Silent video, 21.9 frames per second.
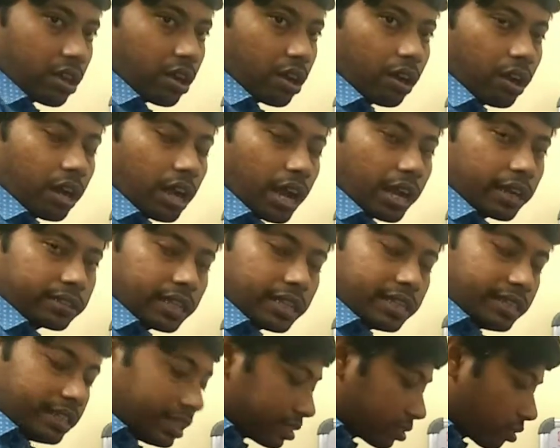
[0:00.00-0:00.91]
At the
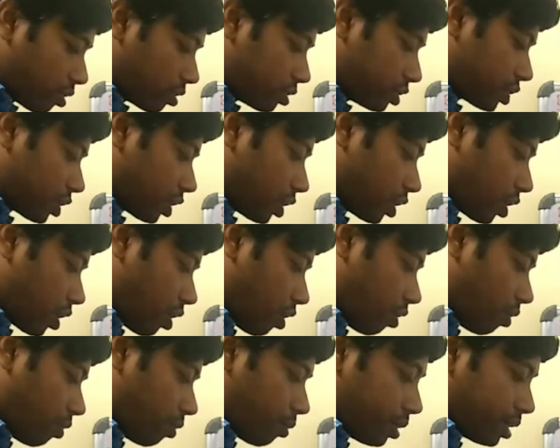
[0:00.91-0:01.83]
inlet condition
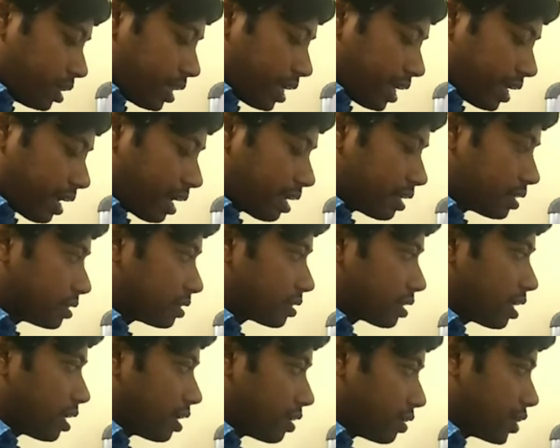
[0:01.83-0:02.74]
when the air is
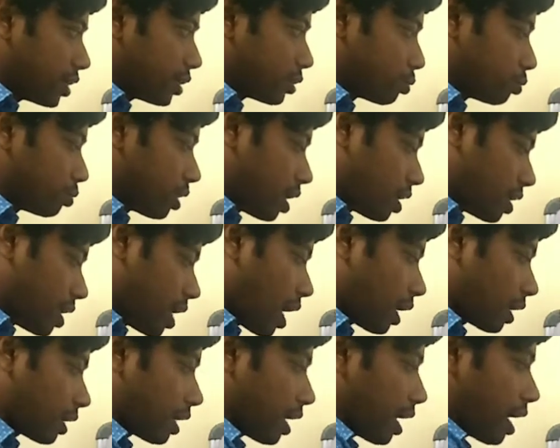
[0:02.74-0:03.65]
entry to the
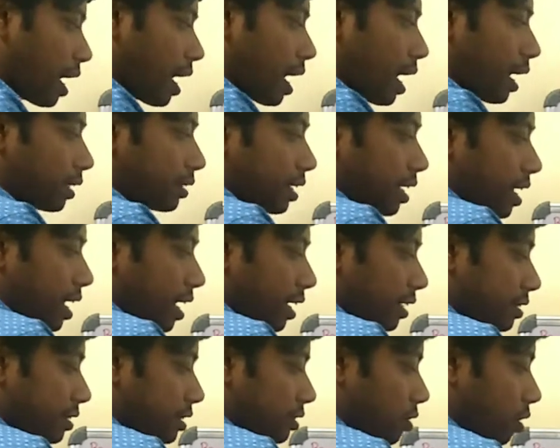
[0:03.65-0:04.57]
duct. At the
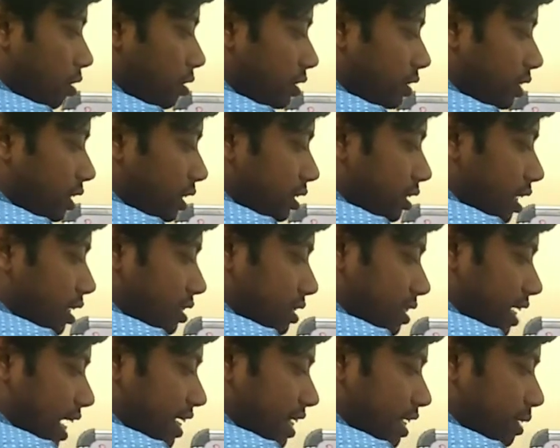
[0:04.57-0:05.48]
exit condition, the
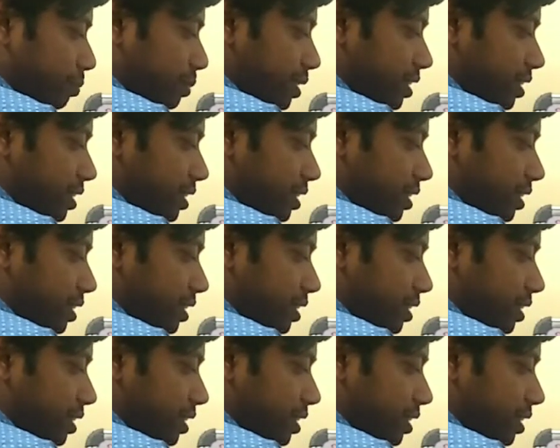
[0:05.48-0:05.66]
static